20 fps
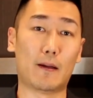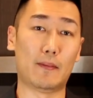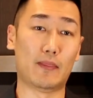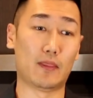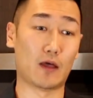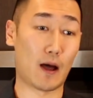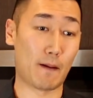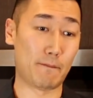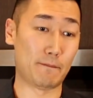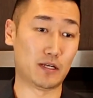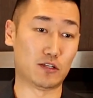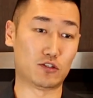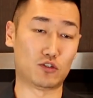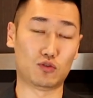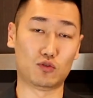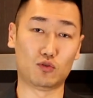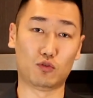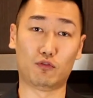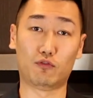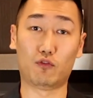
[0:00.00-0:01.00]
not be
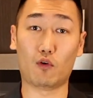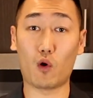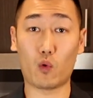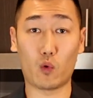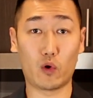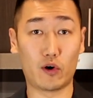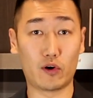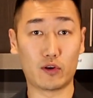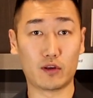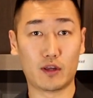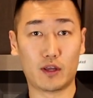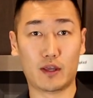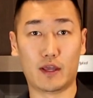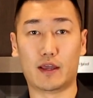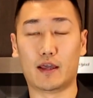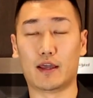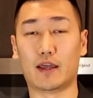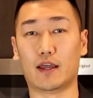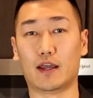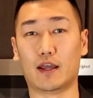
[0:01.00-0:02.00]
too forward,
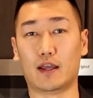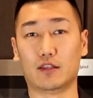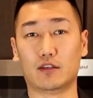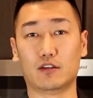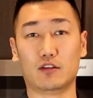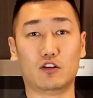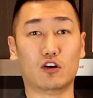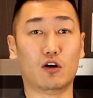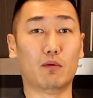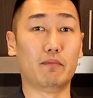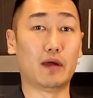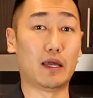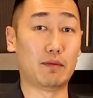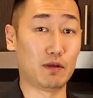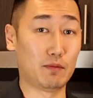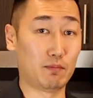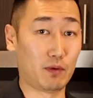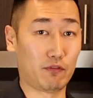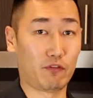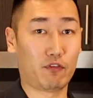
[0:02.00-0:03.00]
and
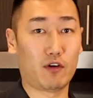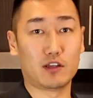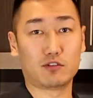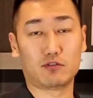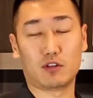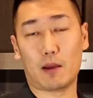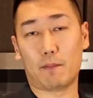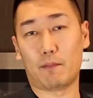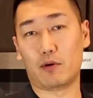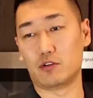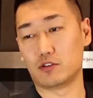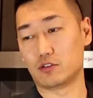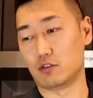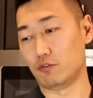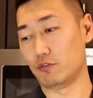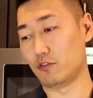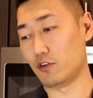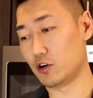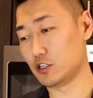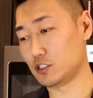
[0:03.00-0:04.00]
maybe be friends with that
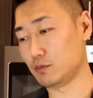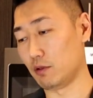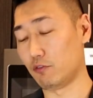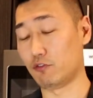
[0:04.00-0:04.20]
person first,